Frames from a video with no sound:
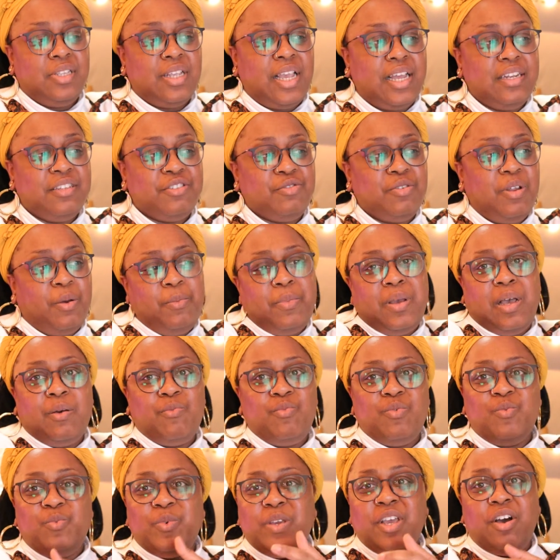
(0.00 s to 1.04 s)

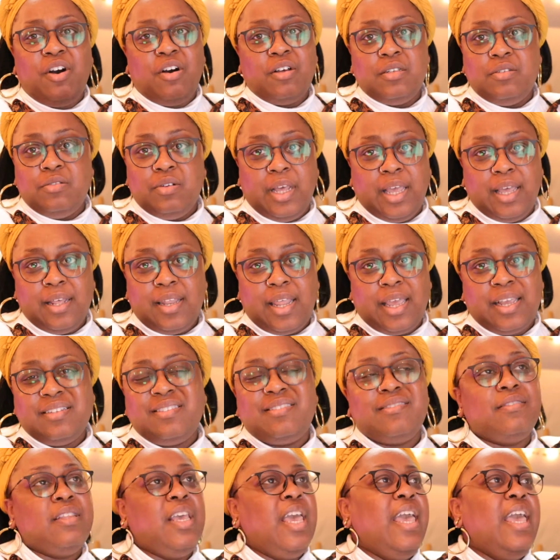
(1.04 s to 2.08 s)
like, we all do that. Like,
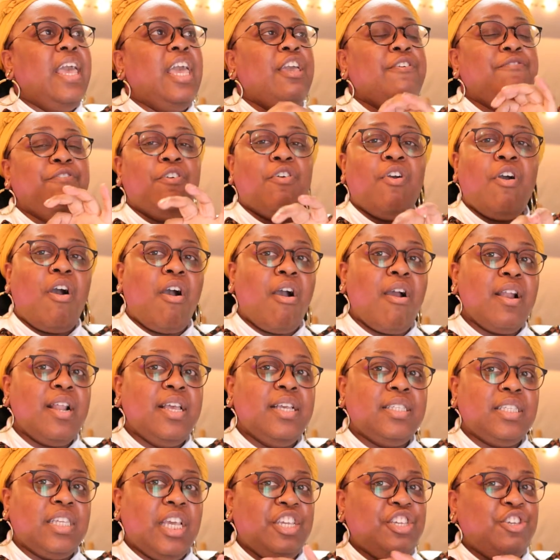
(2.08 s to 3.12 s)
if you're an
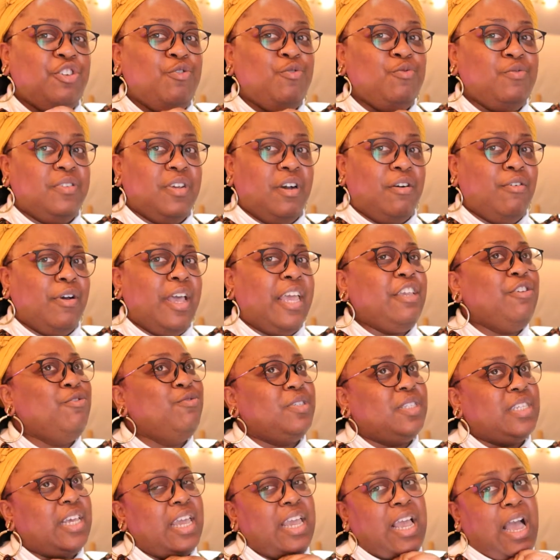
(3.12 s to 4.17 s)
artist and you
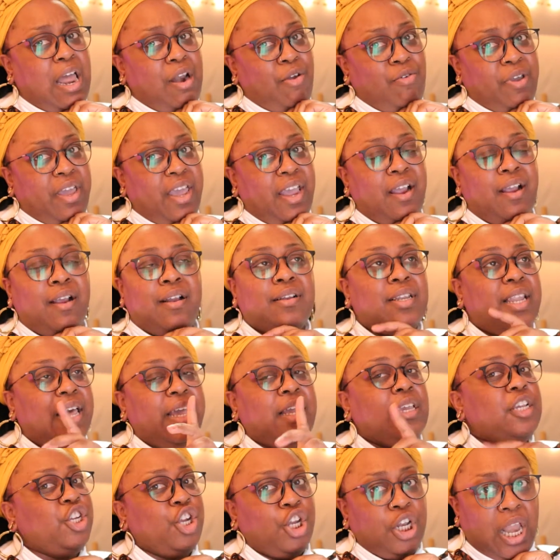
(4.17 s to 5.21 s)
say, I don't care,
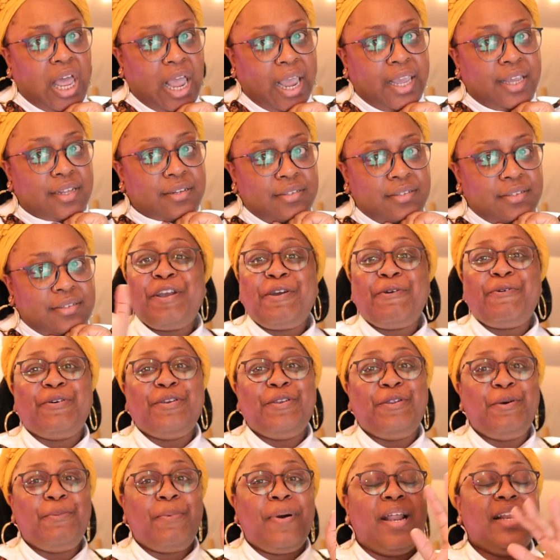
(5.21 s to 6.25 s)
like, you're lying. I don't care what
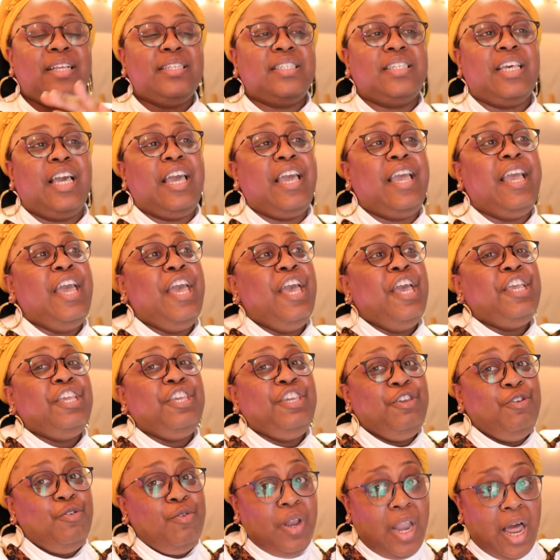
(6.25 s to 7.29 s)
nobody say,
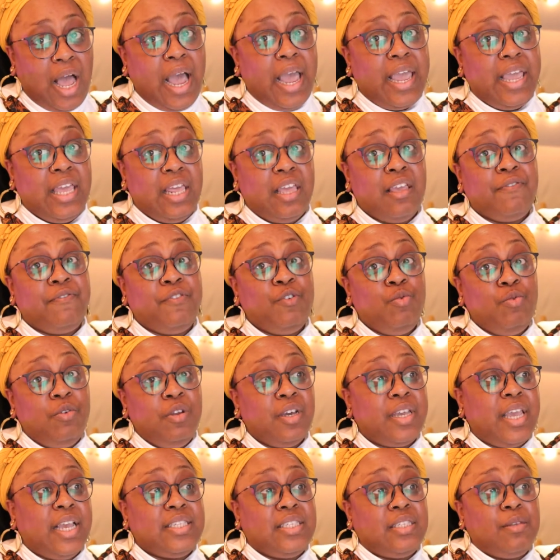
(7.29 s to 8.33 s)
you lying if you
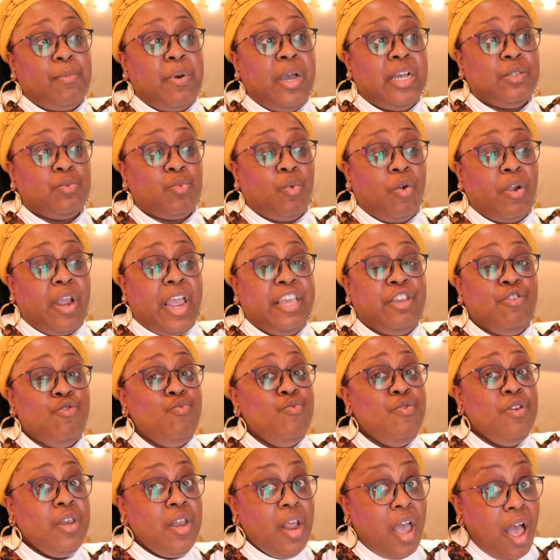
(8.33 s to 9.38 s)
look at somebody's work and you
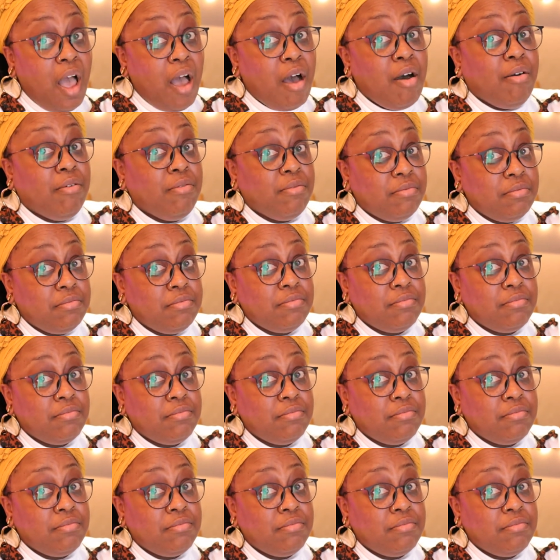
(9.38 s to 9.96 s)
know